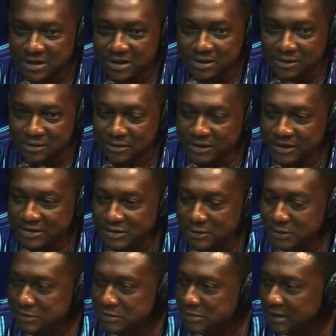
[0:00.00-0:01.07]
You don't get
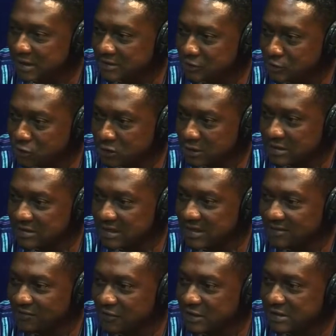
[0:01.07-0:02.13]
to associate
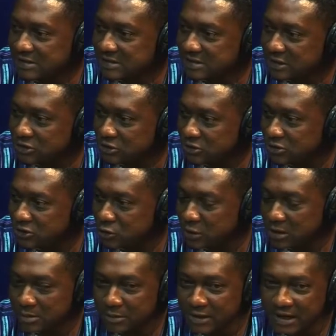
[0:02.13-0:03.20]
any filling stations to
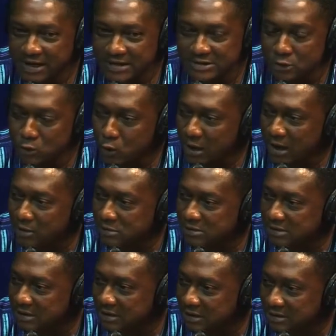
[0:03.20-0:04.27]
him. He has no
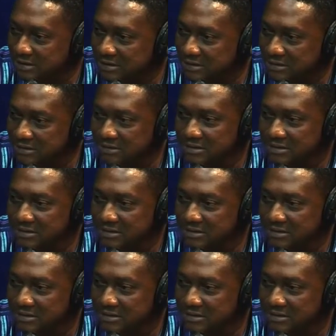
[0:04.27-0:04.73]
house in London.